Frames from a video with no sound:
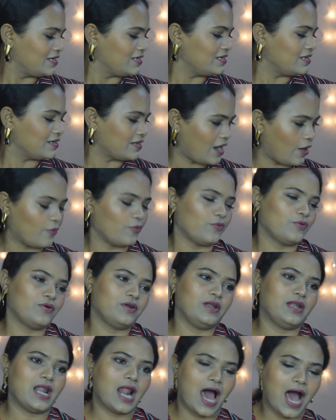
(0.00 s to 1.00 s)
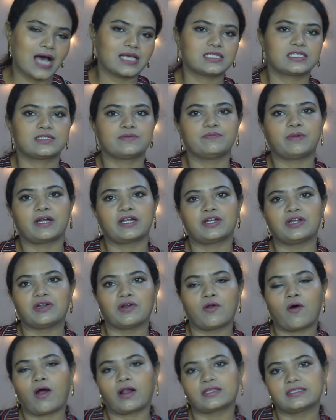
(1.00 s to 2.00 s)
Now, last but
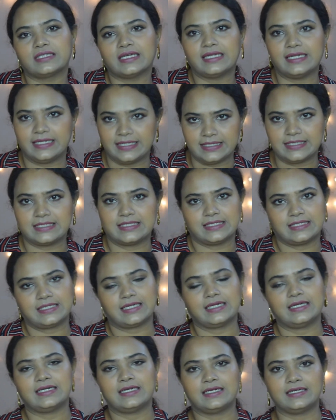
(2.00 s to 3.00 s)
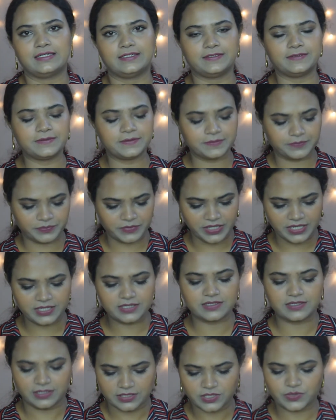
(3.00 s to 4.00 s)
not the least
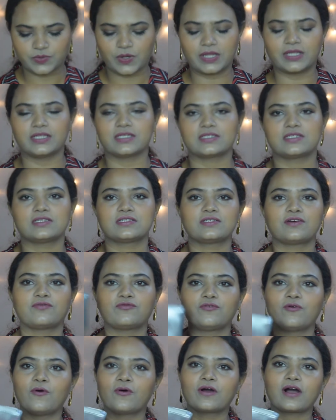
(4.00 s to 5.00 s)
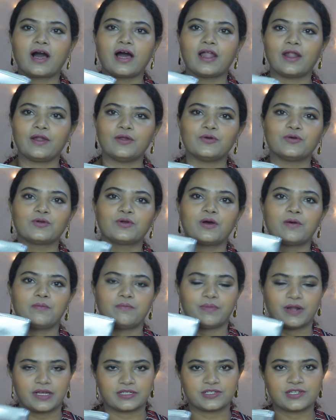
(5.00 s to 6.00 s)
is this one. This is the Folk Allure
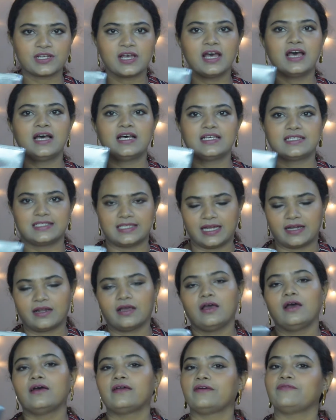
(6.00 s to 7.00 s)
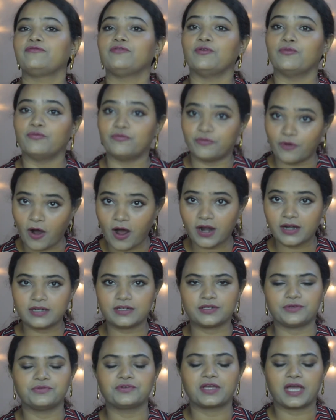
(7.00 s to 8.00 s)
brush set. If you
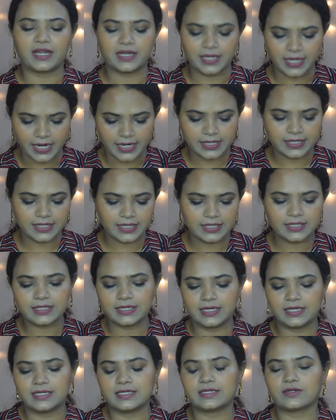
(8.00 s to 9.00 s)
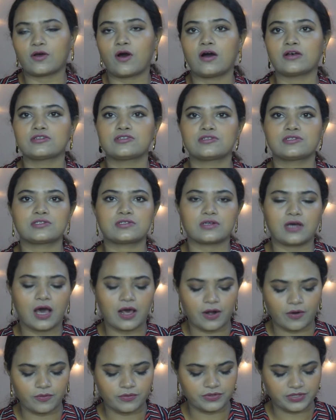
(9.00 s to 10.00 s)
want, you can get it. It costs
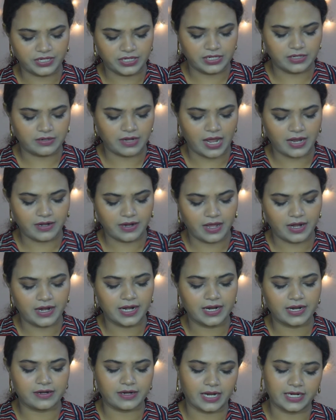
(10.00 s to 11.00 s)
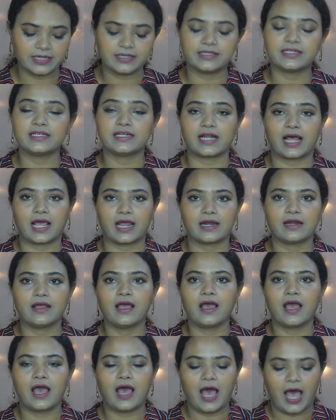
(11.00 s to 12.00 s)
around 999,
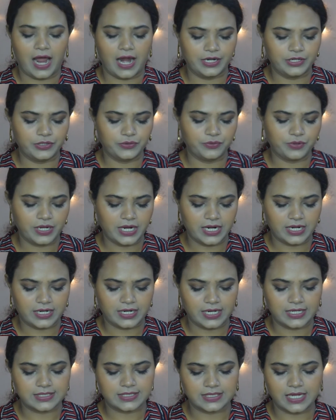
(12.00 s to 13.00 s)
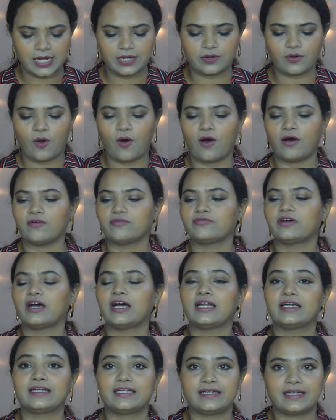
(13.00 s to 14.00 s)
and you get a set of
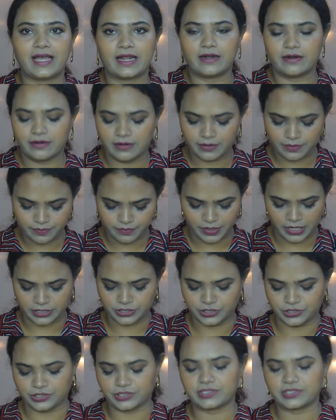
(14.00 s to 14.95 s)
10 brushes